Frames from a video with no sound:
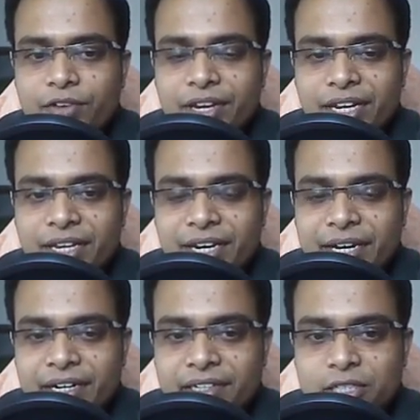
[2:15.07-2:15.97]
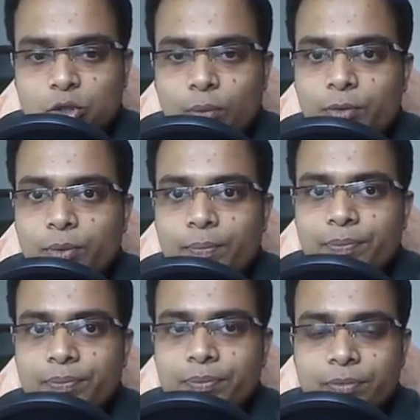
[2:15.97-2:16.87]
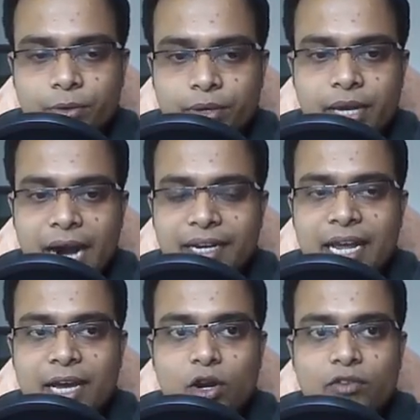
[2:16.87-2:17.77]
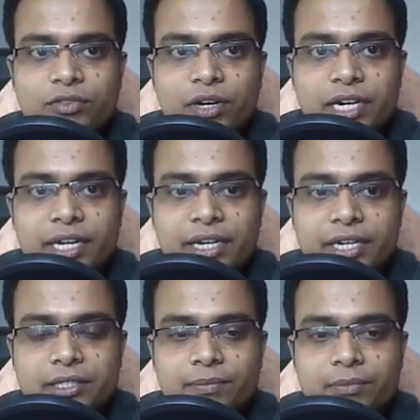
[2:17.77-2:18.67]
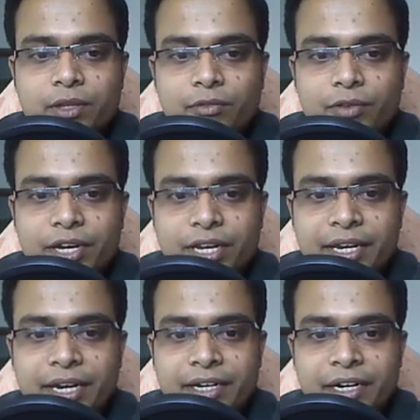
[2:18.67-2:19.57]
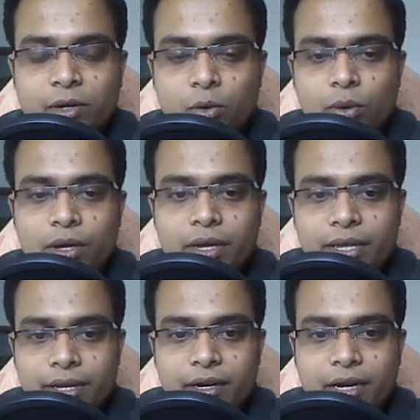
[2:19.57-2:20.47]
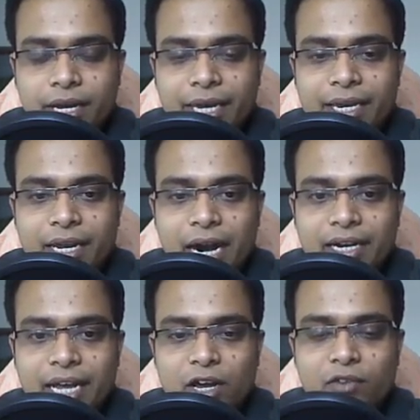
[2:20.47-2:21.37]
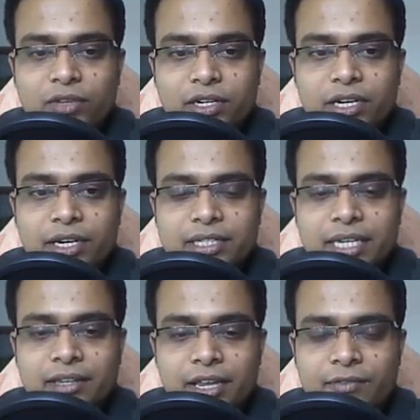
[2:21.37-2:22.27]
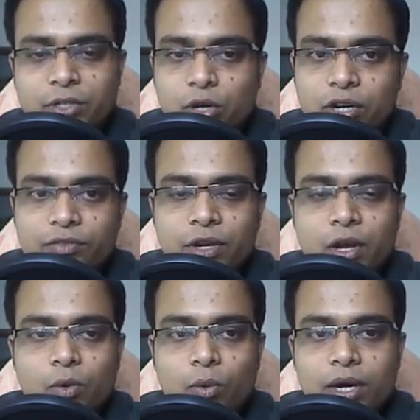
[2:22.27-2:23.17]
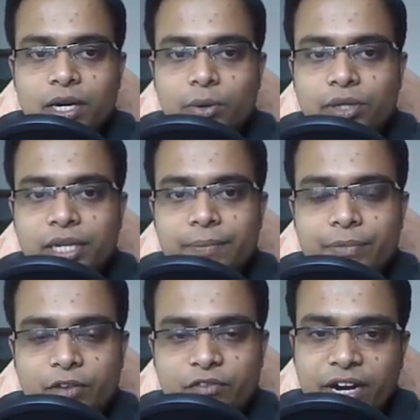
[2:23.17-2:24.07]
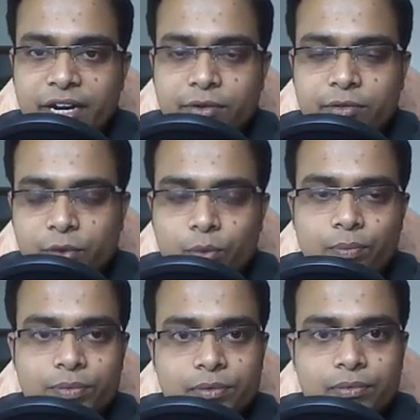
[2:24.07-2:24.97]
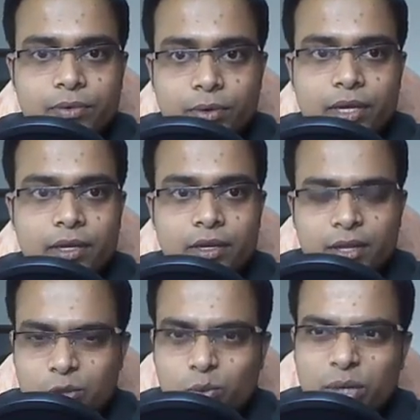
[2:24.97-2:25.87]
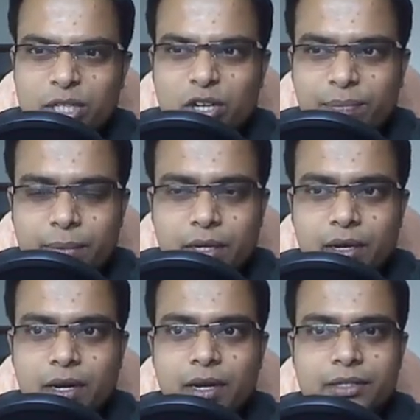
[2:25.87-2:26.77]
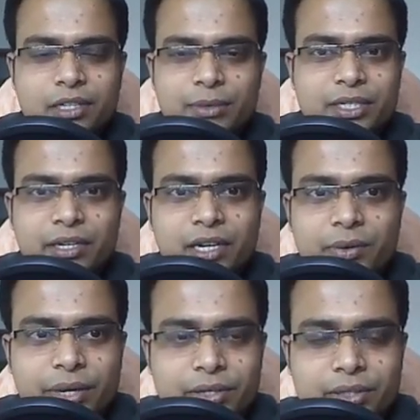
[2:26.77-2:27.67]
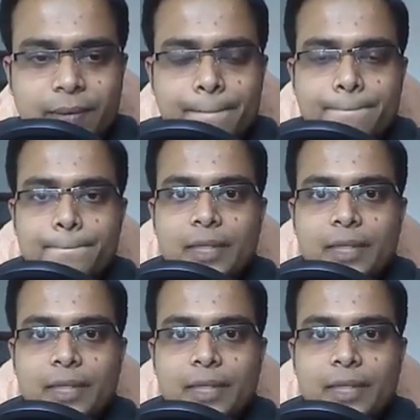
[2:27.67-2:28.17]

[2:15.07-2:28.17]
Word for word: we recreated this top view, okay, at an angle of 30 degrees we recreated it over here again at an angle of 30 degrees and then we sort of worked out the front view okay squeezed up uh, semicircle you can see